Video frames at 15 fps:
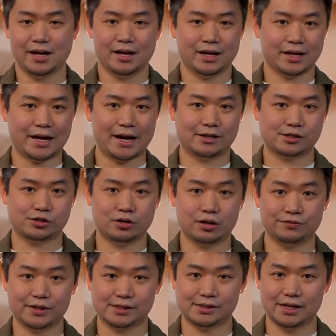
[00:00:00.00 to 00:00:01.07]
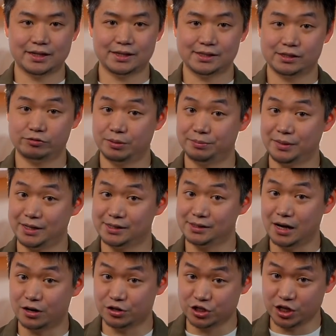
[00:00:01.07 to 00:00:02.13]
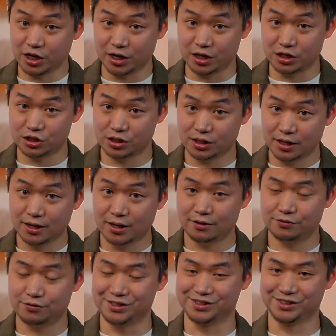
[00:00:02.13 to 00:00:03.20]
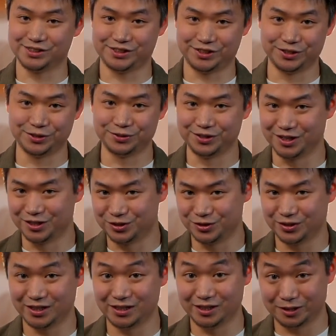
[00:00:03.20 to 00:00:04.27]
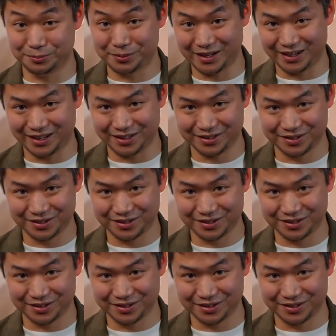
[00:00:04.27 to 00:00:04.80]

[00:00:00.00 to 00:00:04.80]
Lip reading: Catastrophic settings remains unchanged for those who enjoy a little pain.